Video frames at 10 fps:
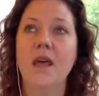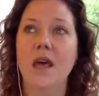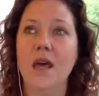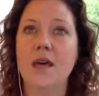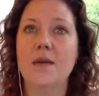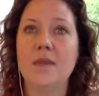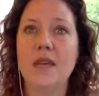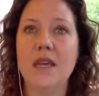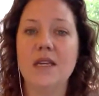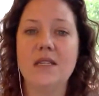
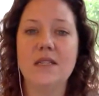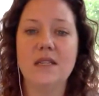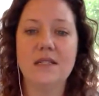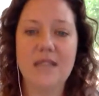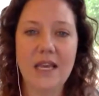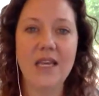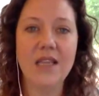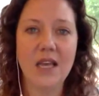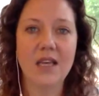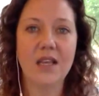And taking
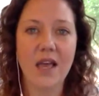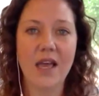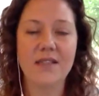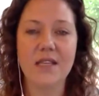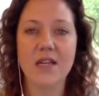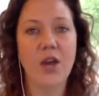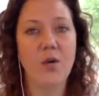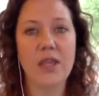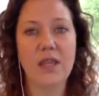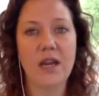that class and
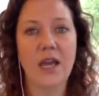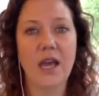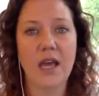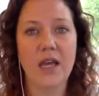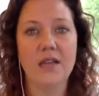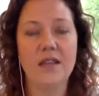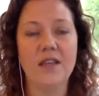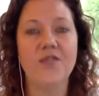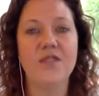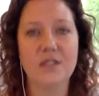knowing that I had the
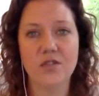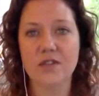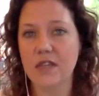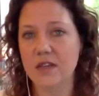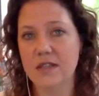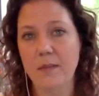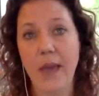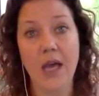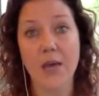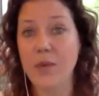physical skills to
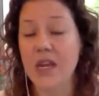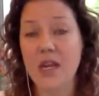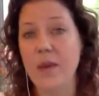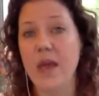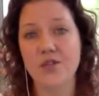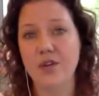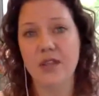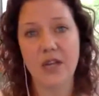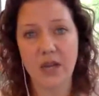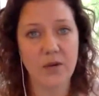back up any boundary
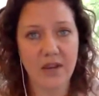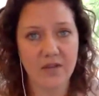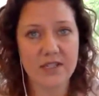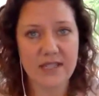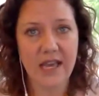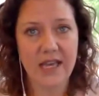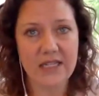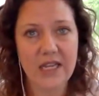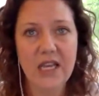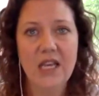that I would ever set,
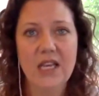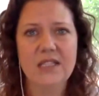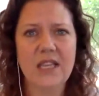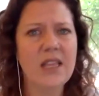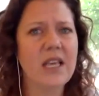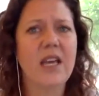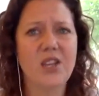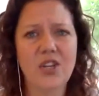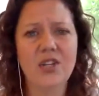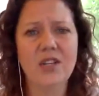suddenly I
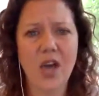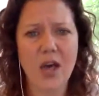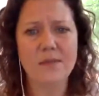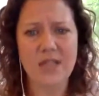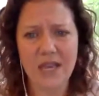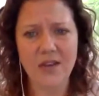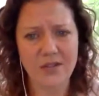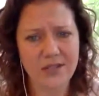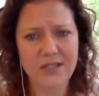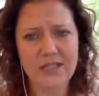could calm
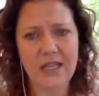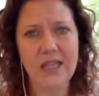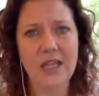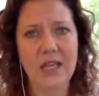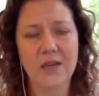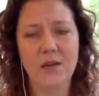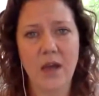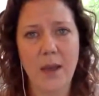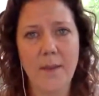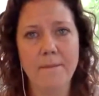down. Suddenly
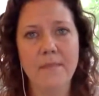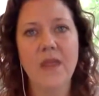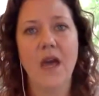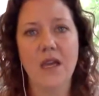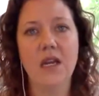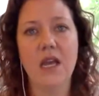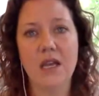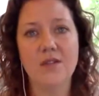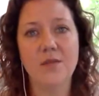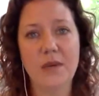I could
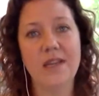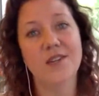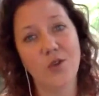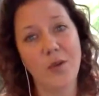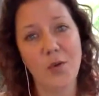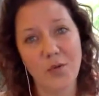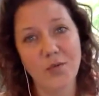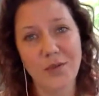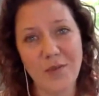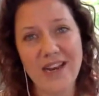handle being in trouble
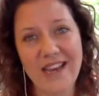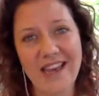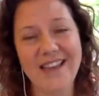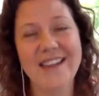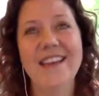with my dad.